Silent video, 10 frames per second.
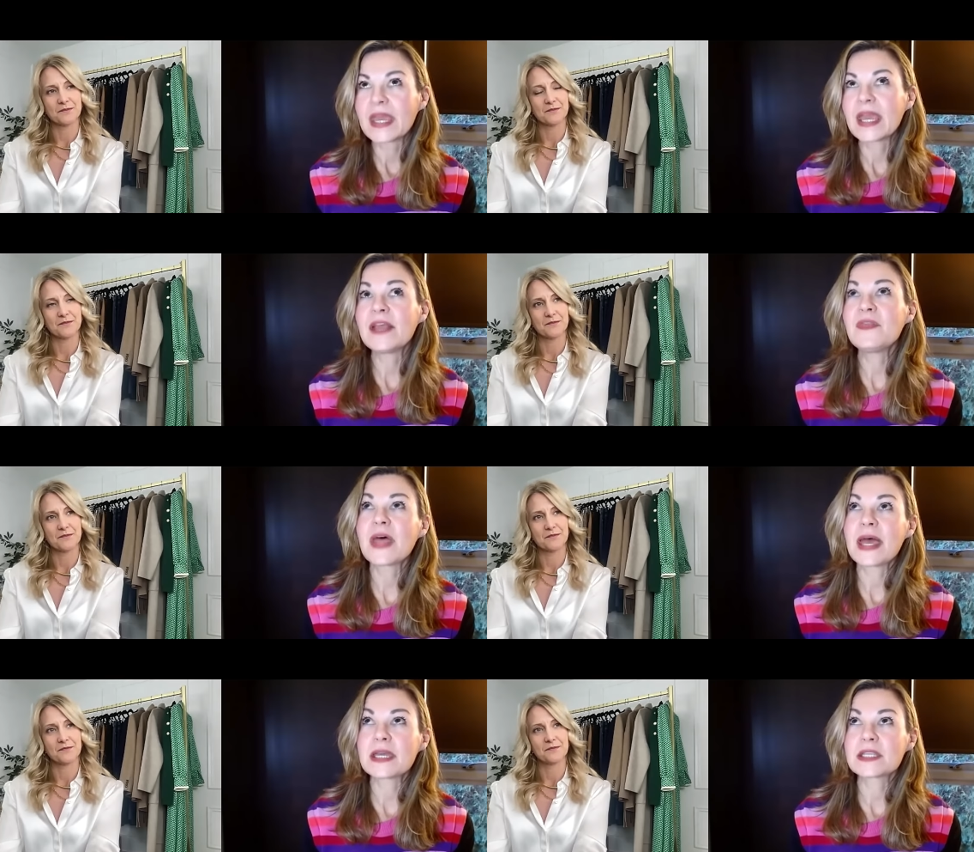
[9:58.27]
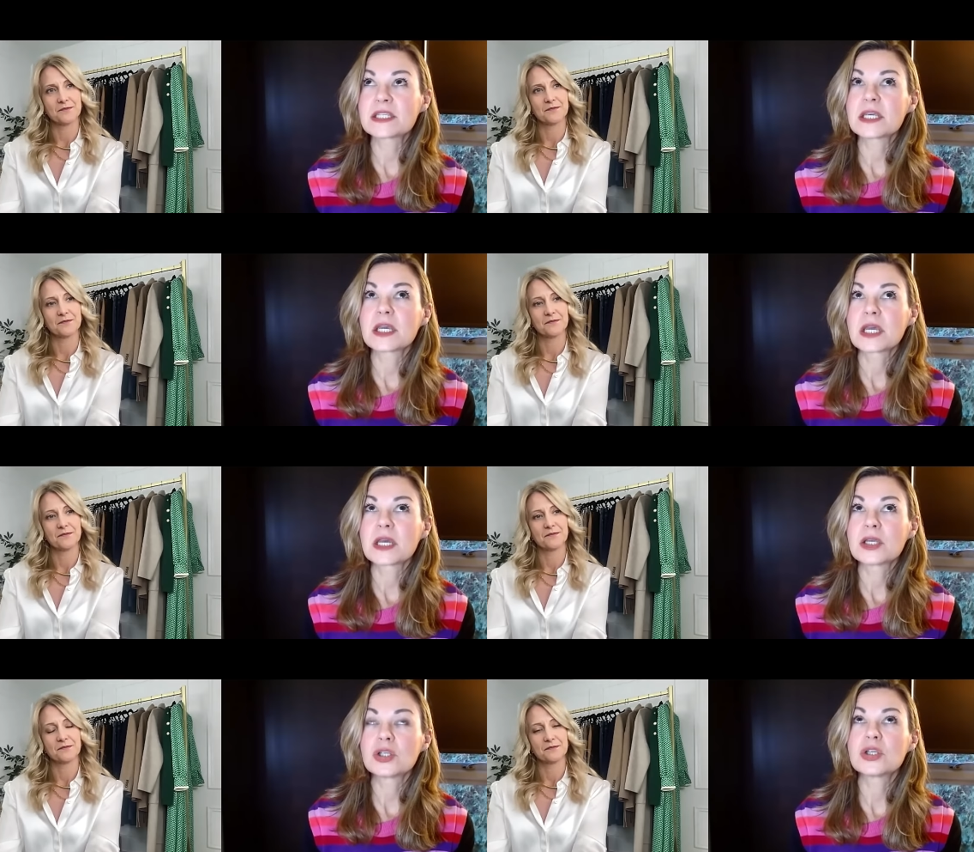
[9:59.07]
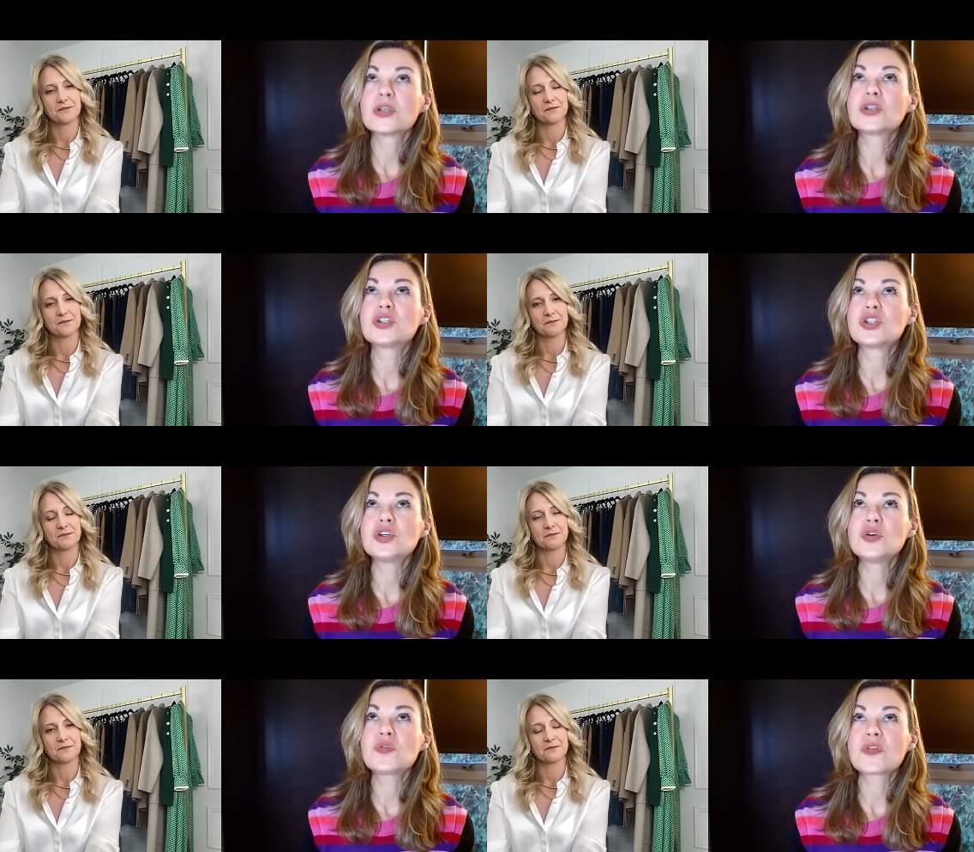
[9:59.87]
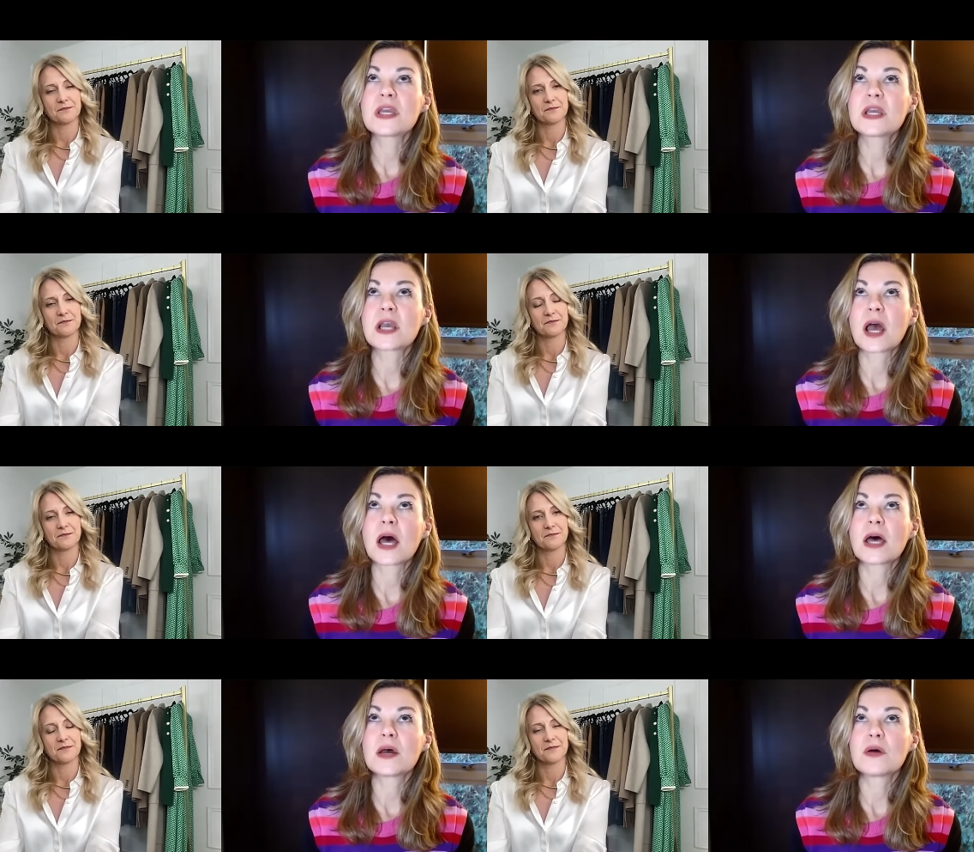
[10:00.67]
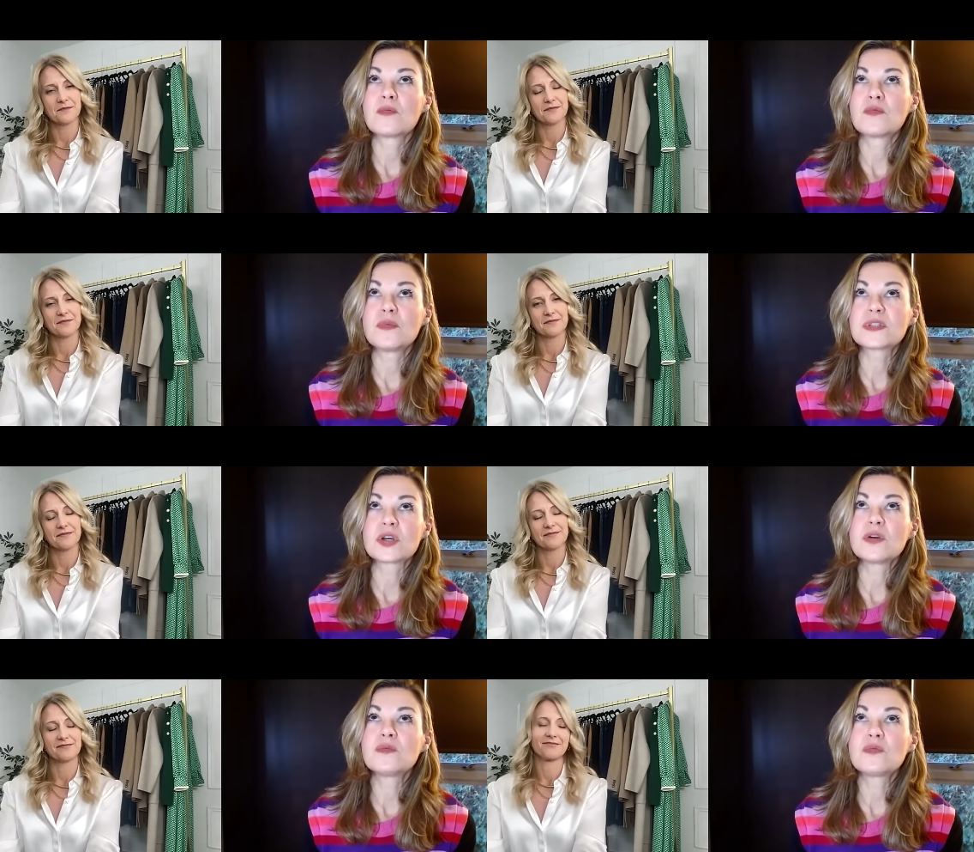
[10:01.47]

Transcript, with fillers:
Speaker 1: In that, do you think certain